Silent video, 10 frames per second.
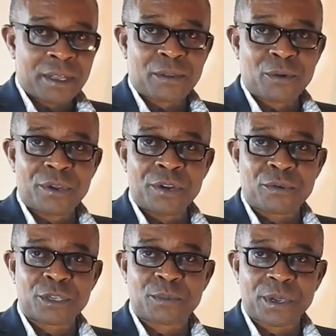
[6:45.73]
Through
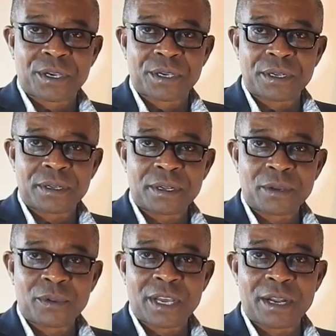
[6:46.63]
introspection,
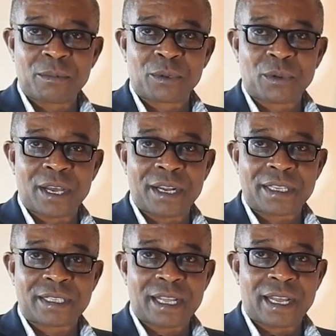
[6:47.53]
we are able to
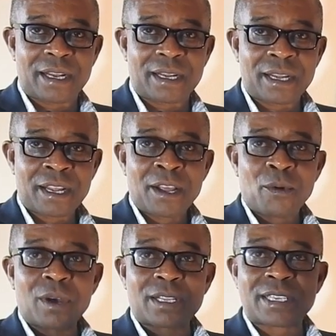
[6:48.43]
understand
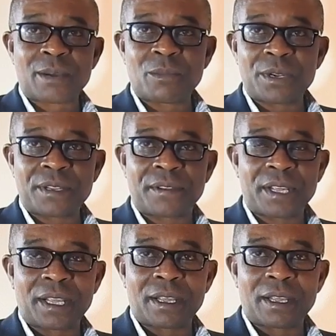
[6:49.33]
what somebody is
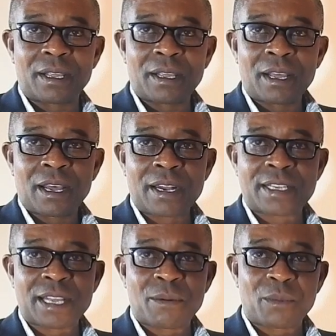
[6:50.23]
thinking and
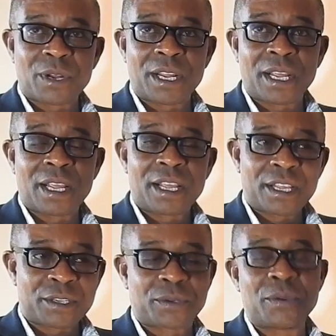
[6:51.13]
somebody
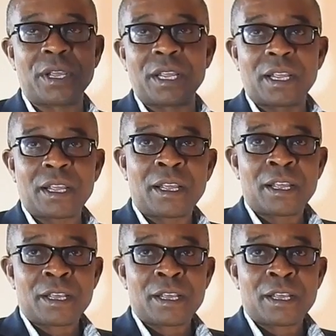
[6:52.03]
is doing.